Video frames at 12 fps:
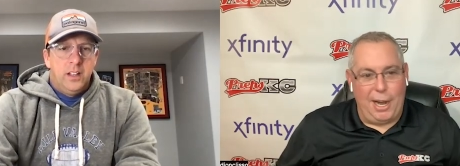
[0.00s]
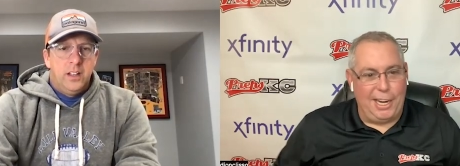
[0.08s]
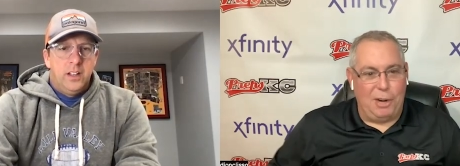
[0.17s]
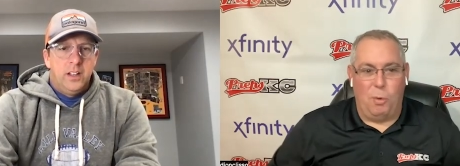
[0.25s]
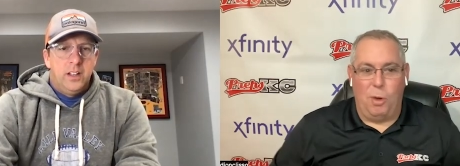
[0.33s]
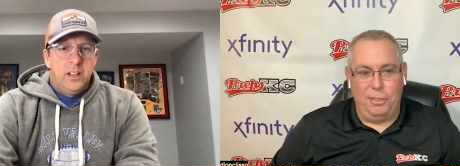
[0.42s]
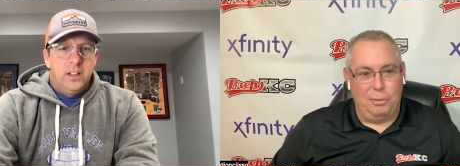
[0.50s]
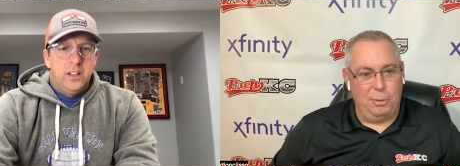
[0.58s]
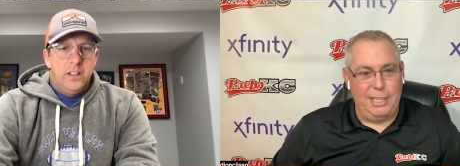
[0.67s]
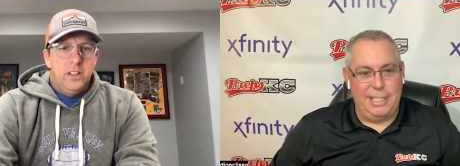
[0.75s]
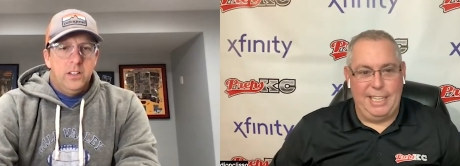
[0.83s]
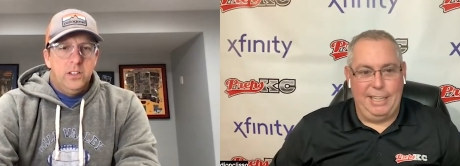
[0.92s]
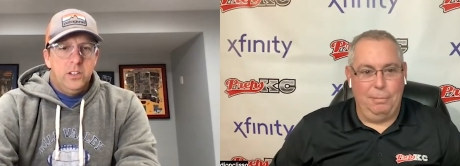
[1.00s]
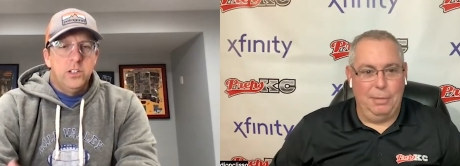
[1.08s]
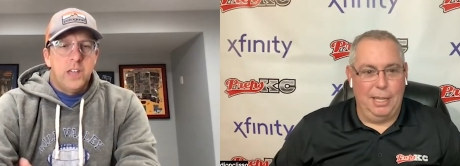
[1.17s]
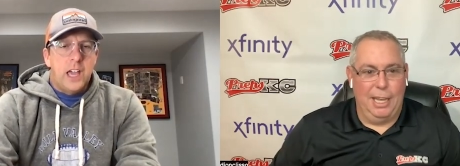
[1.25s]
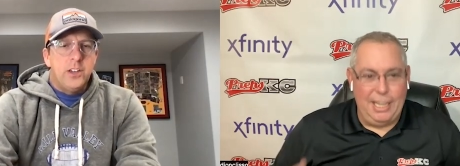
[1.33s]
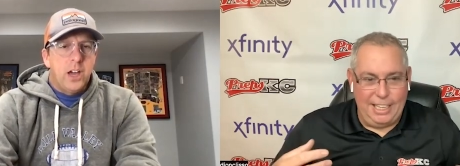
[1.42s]
Speaker 1: ranking a one and three team.
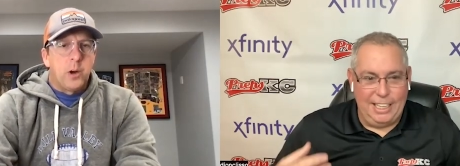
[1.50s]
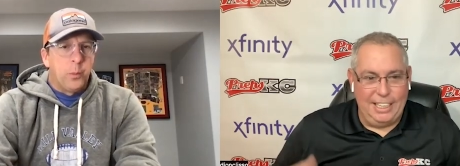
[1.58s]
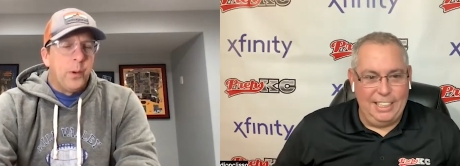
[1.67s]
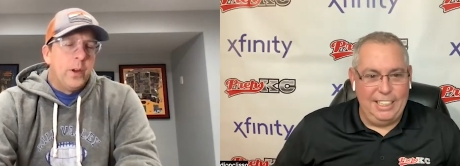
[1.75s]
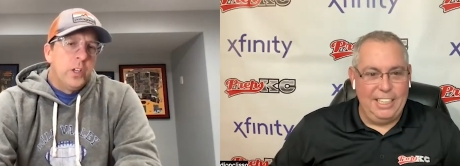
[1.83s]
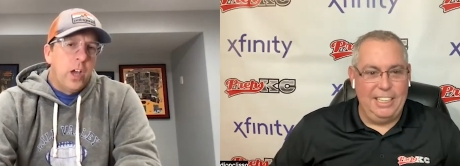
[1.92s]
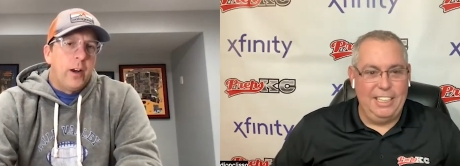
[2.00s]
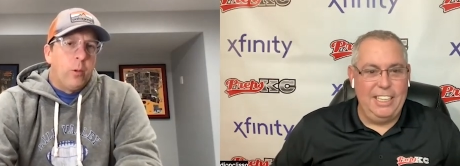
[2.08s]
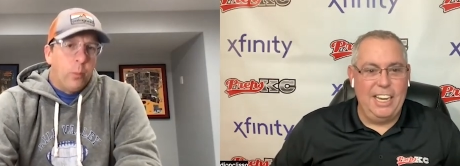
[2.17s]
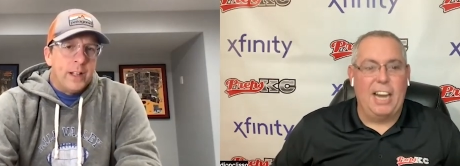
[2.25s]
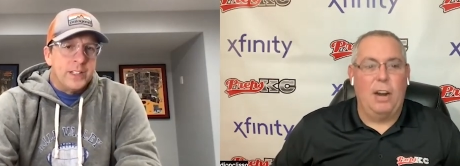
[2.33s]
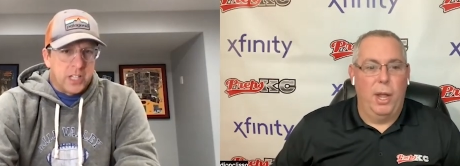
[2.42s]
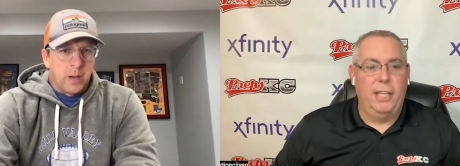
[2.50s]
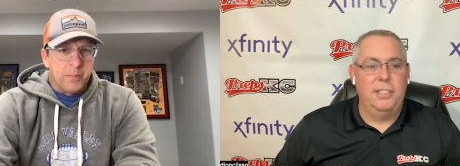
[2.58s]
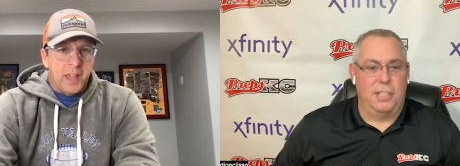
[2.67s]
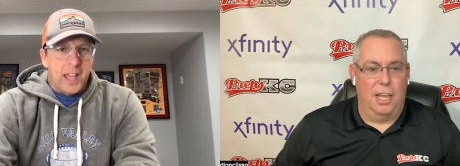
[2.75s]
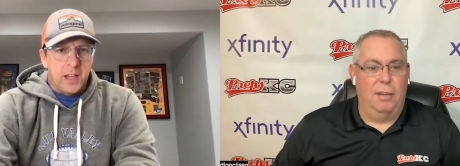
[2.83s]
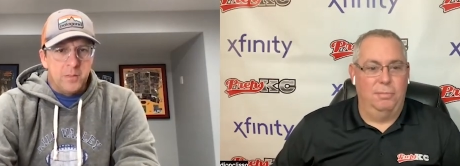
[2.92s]
Yeah, you got to you got to win. You got to
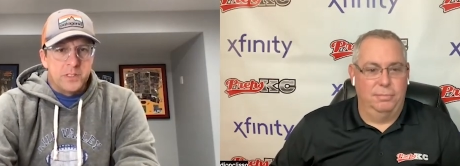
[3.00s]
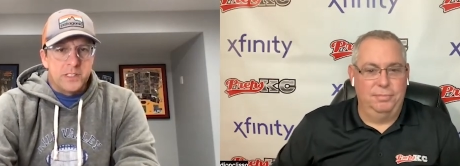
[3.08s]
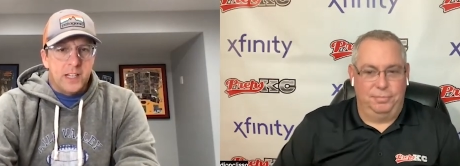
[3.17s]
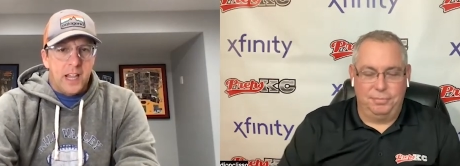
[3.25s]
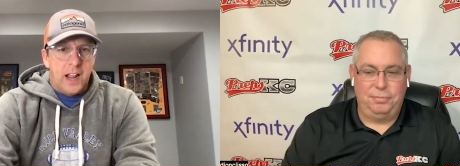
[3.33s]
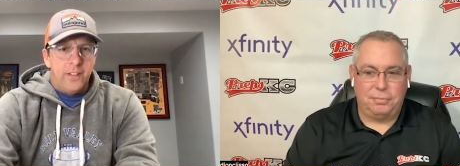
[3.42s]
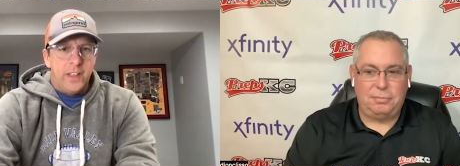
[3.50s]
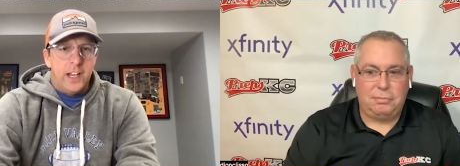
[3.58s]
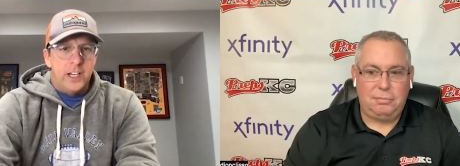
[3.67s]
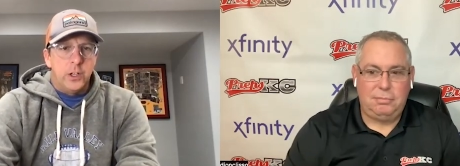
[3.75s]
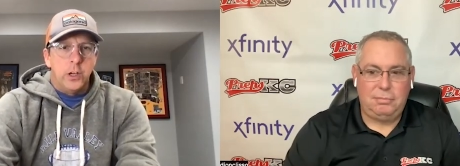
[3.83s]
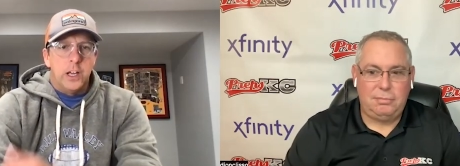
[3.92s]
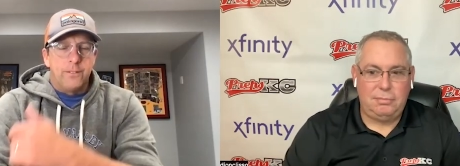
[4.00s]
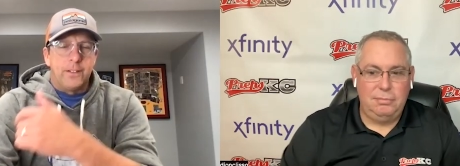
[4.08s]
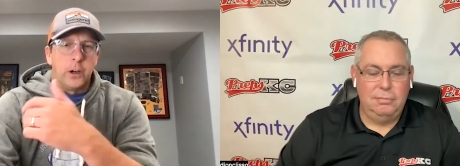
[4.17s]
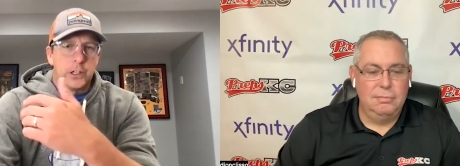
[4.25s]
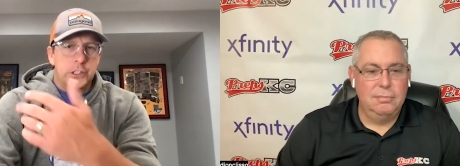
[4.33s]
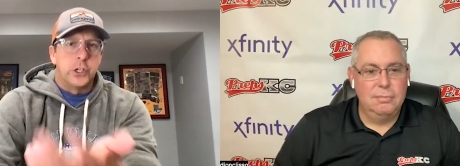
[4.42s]
win games, some,
Speaker 2: and then you, if
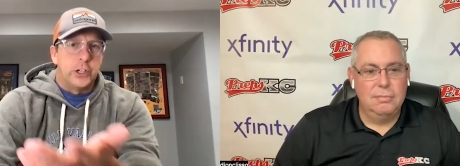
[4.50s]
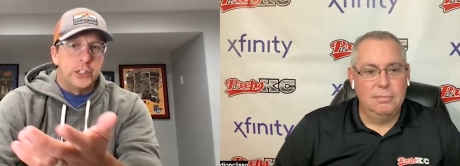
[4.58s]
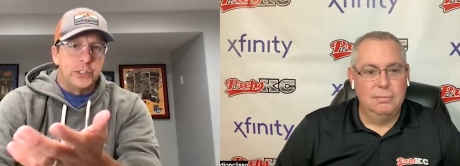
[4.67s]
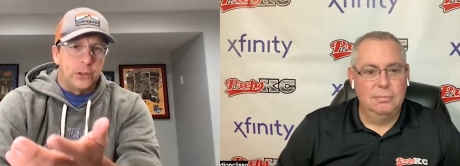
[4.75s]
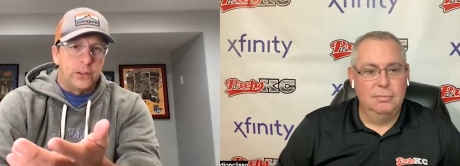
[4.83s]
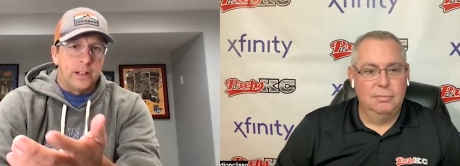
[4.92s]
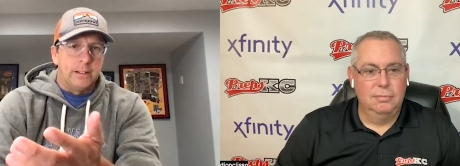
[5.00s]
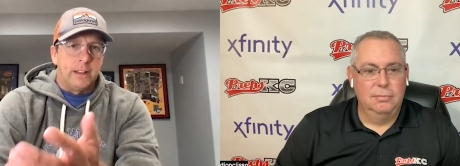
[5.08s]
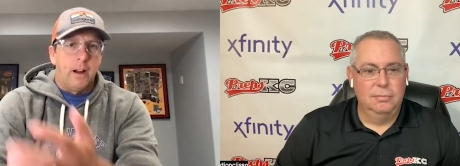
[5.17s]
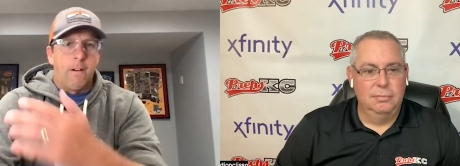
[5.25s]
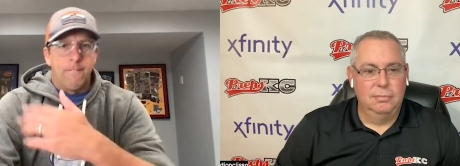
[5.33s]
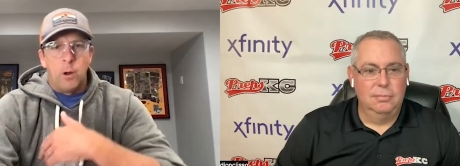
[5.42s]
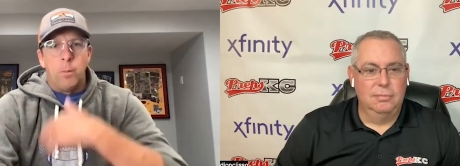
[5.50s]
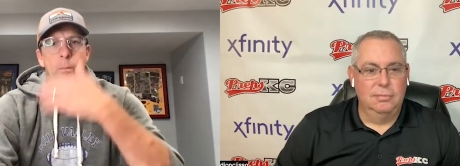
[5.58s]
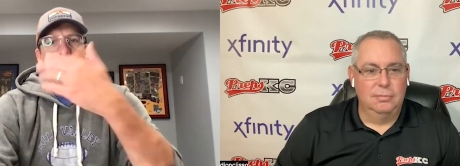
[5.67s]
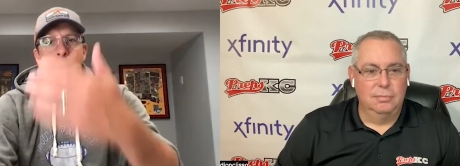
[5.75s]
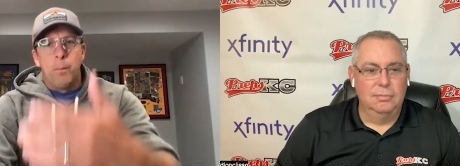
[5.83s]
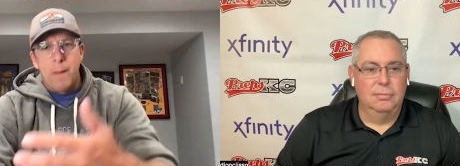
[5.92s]
they're as good as you think they are,
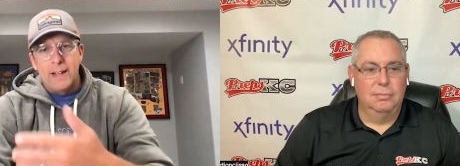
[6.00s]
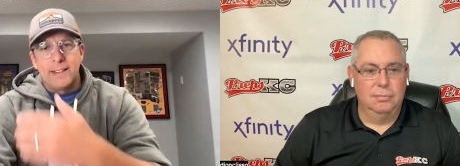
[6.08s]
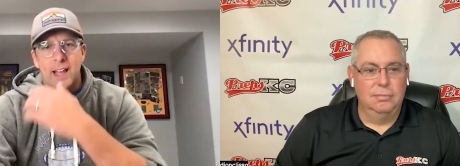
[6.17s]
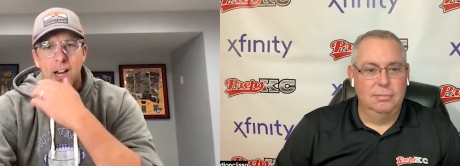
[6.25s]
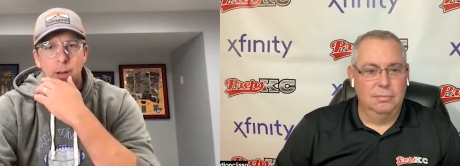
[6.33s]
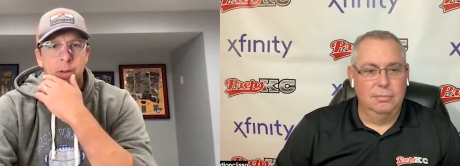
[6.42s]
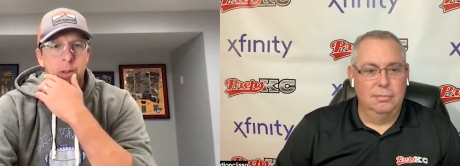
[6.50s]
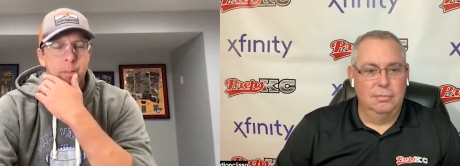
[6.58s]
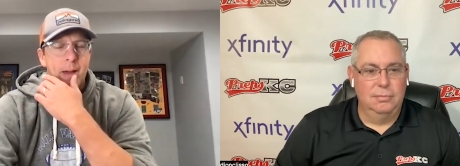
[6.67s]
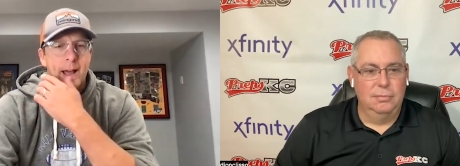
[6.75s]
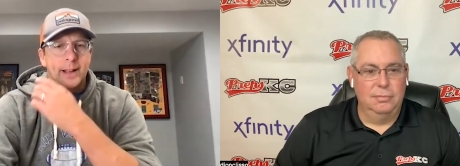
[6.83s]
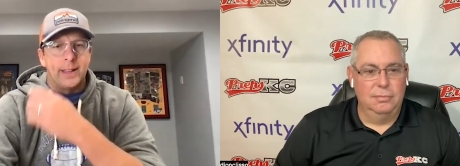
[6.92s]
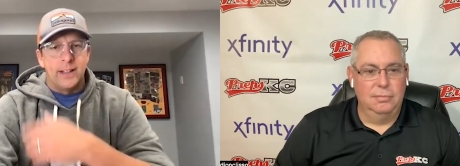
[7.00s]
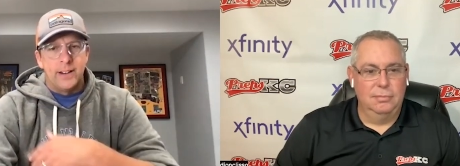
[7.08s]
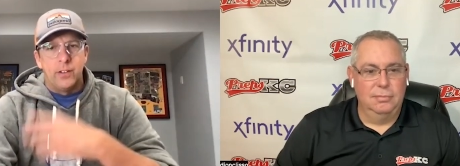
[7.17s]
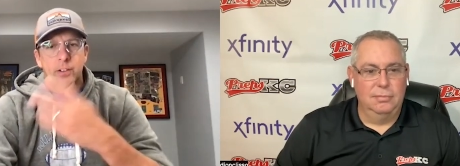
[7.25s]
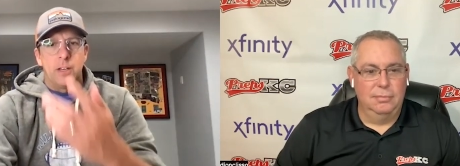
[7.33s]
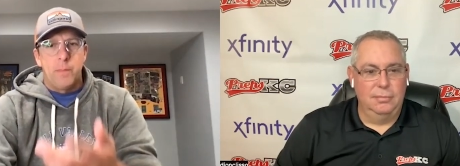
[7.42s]
don't they'll make that up on the back end, and
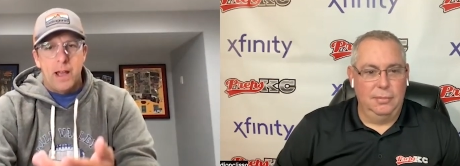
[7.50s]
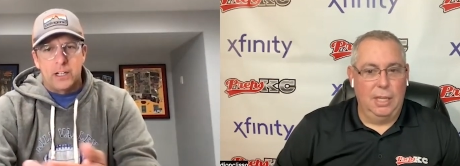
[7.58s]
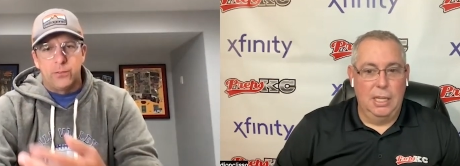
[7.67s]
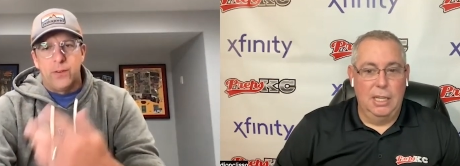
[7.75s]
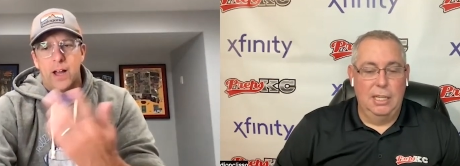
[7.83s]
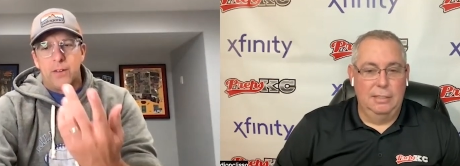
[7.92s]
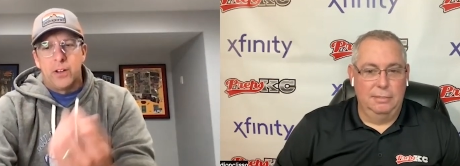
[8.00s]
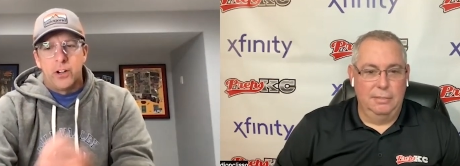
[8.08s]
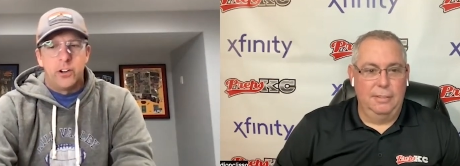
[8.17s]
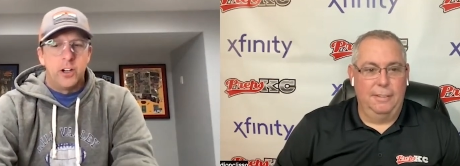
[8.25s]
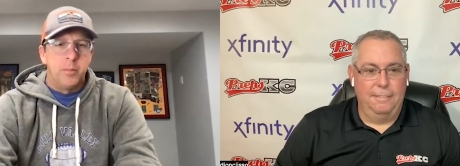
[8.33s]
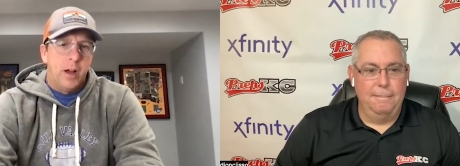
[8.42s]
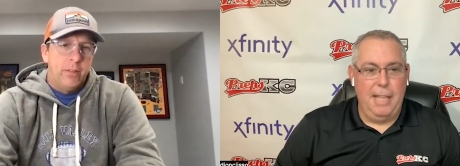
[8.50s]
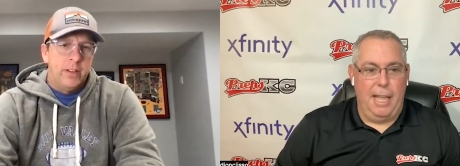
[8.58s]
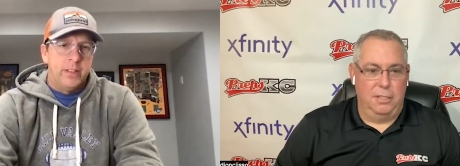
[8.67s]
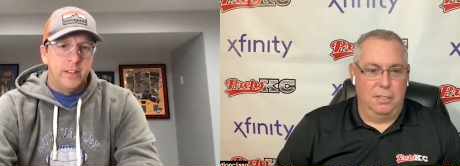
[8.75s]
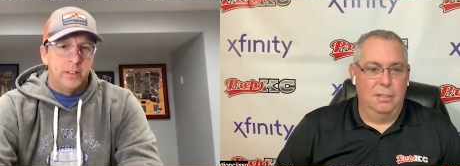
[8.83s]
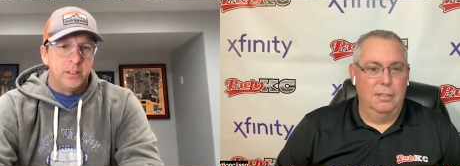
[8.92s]
they'll get back to five hundred and above it.
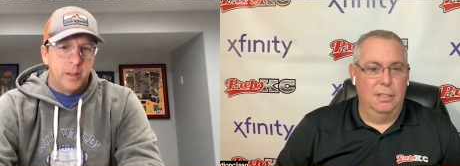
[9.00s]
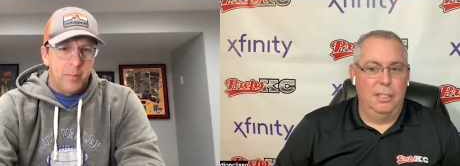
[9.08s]
Yes.